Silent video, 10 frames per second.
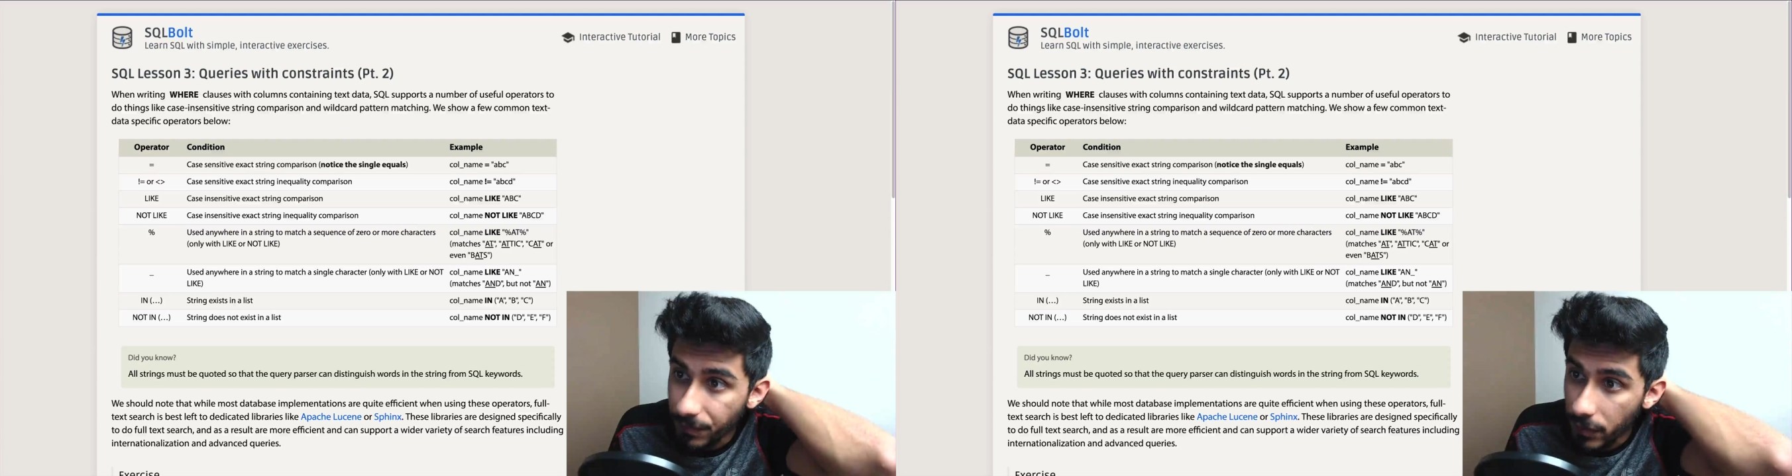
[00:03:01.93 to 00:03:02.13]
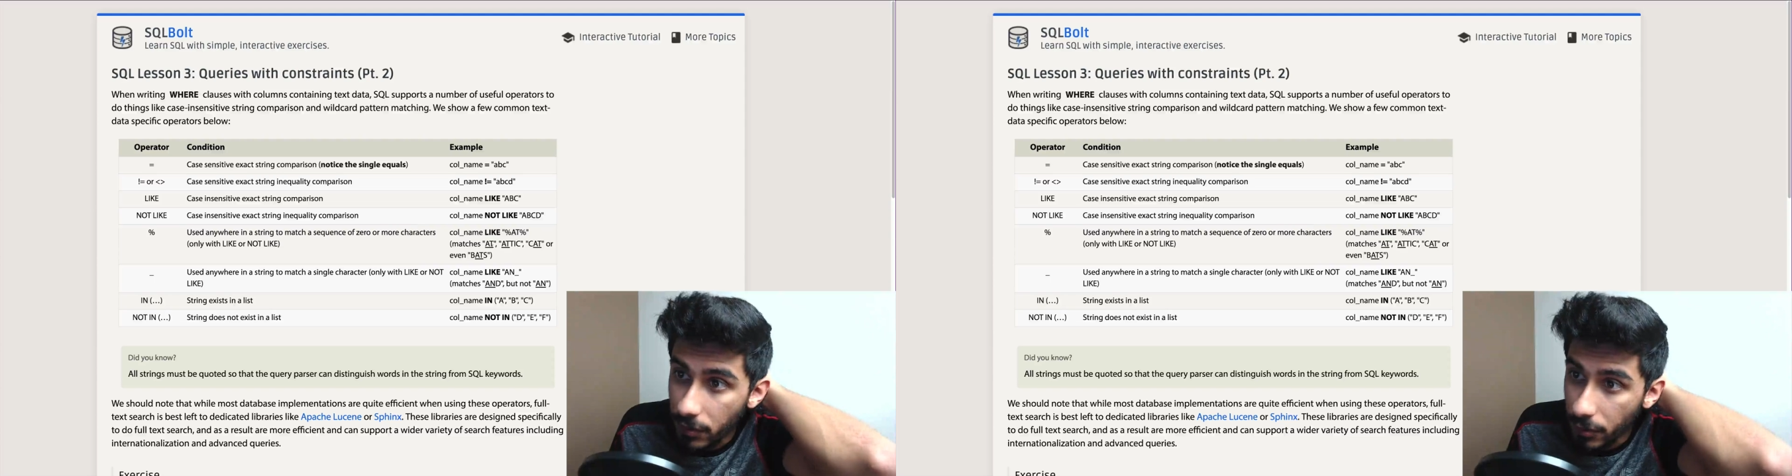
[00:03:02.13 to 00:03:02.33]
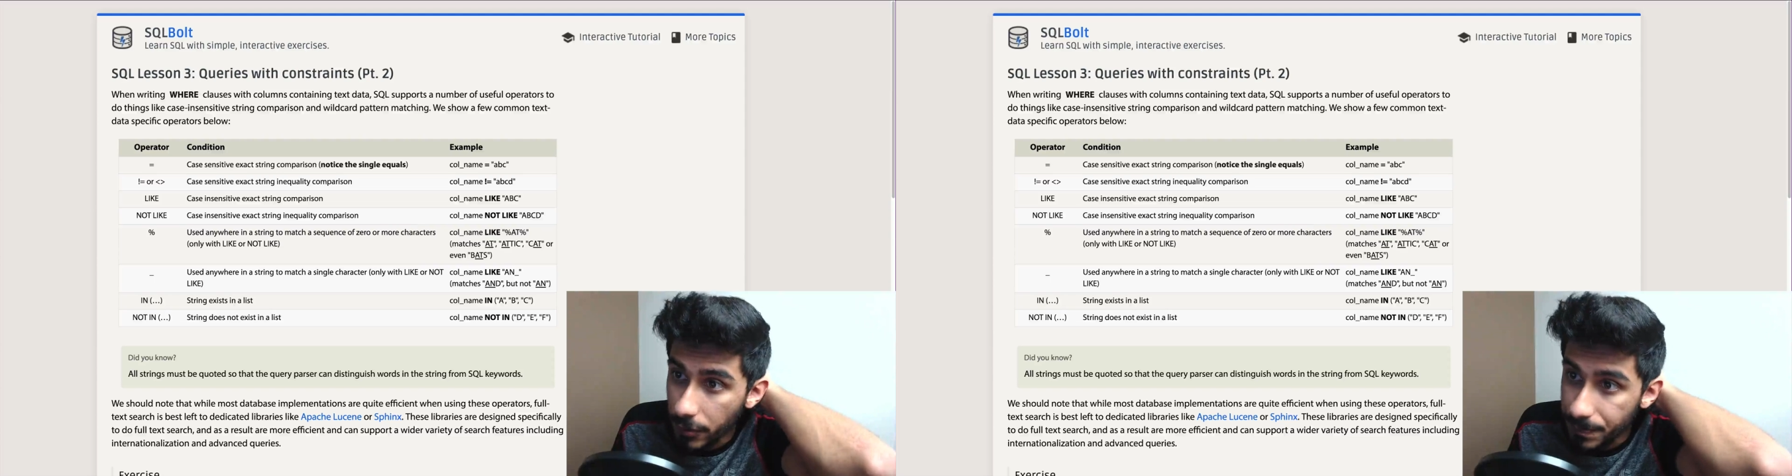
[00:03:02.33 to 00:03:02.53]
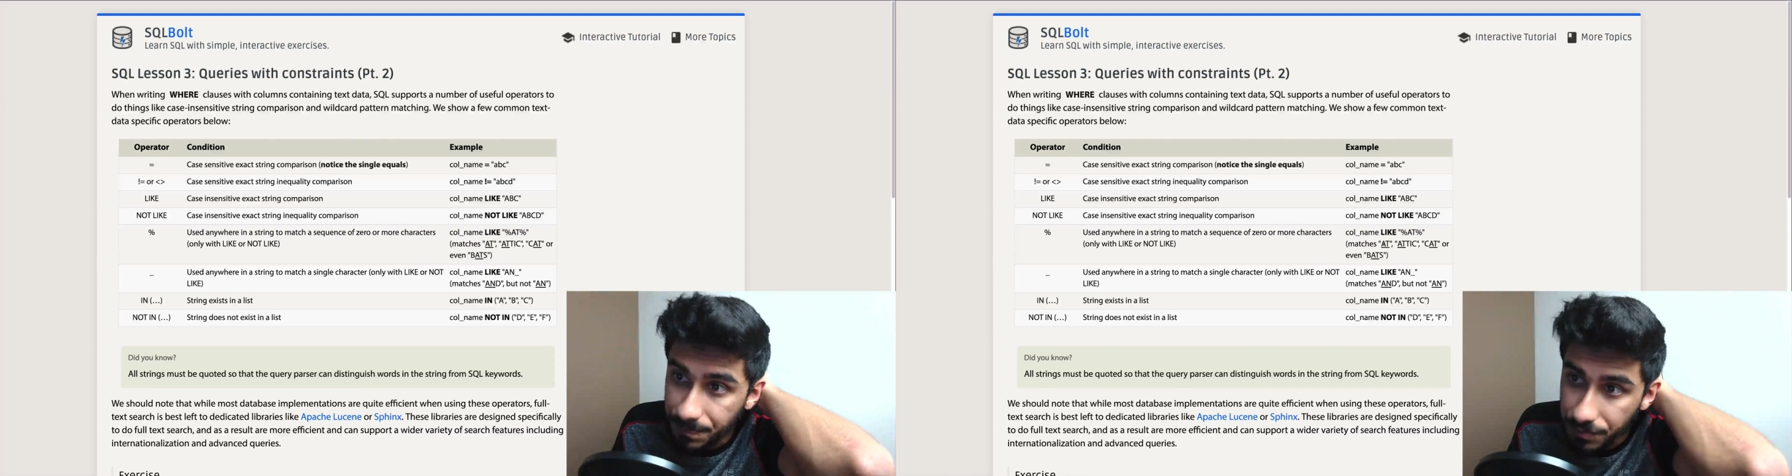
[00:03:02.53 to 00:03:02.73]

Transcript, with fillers: So